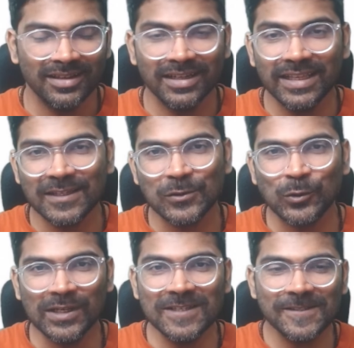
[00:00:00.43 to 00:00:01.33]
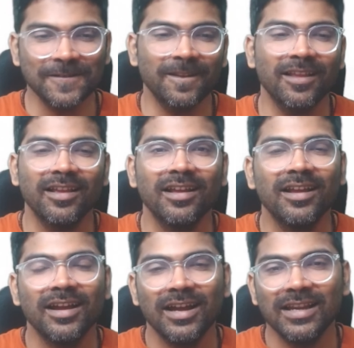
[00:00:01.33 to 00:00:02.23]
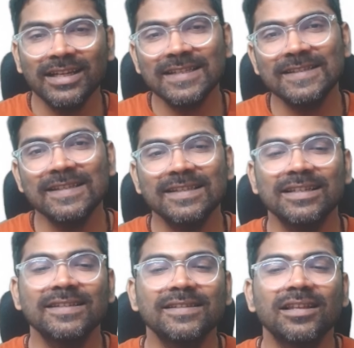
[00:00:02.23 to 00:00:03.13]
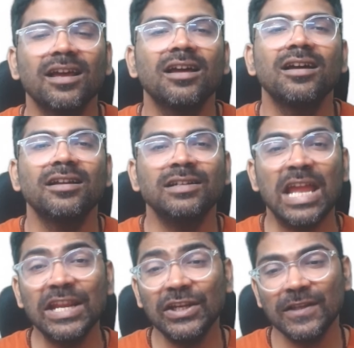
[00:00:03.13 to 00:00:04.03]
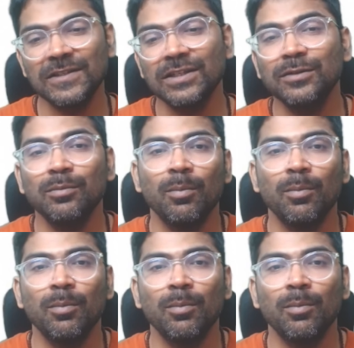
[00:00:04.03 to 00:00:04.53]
Dear students, let us discuss nitrogen